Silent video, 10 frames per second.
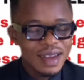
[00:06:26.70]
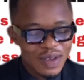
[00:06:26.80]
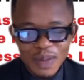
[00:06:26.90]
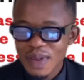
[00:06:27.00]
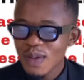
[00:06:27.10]

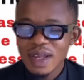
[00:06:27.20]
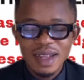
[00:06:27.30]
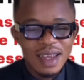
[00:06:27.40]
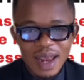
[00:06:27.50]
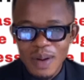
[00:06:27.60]

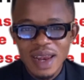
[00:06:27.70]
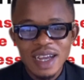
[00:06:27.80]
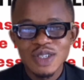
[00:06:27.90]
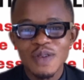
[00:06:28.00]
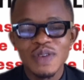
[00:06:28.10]
Subsequently in our
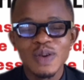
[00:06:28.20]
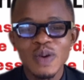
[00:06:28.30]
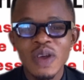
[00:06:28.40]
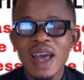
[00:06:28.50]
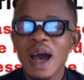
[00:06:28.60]
lecture
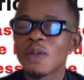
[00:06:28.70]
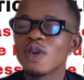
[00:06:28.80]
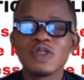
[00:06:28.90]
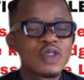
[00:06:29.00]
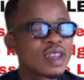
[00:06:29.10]
video, I'm
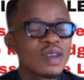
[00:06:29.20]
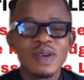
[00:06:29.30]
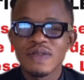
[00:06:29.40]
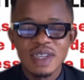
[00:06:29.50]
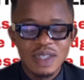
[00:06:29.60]
going to tell
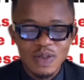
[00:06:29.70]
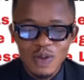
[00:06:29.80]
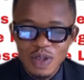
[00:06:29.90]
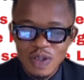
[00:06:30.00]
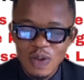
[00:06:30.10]
you everything
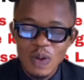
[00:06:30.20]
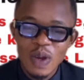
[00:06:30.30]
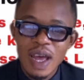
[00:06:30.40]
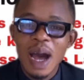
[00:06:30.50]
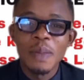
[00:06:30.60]
you're going to
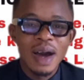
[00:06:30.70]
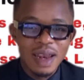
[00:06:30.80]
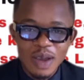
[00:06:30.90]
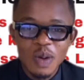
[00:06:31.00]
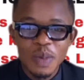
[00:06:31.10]
know about
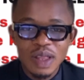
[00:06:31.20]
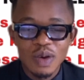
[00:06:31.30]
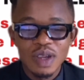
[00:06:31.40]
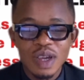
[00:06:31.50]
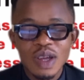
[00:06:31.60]
legal
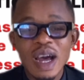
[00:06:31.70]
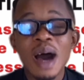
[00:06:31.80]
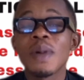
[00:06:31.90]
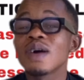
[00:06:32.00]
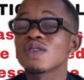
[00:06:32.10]
method,
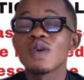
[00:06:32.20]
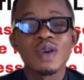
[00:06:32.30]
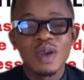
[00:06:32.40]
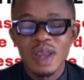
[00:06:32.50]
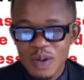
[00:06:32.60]
about
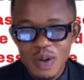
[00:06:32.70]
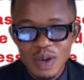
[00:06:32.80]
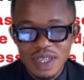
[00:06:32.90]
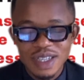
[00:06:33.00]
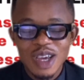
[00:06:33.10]
all your legal
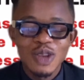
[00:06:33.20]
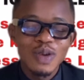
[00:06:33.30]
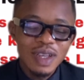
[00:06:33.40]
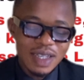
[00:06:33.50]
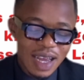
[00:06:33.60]
courses.
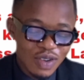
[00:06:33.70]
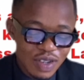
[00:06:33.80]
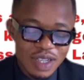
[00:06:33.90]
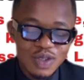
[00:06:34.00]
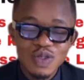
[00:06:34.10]
The only thing I
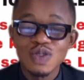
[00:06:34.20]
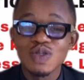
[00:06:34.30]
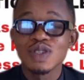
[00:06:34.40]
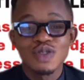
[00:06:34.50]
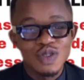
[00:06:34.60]
just need you to
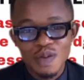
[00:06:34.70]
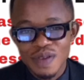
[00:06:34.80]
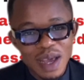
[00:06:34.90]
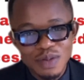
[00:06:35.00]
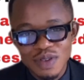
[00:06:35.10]
do is to
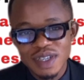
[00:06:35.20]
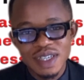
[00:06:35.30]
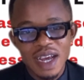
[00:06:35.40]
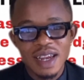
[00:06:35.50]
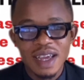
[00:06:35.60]
subscribe to
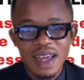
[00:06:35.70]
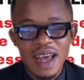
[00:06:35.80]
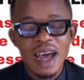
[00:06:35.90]
this channel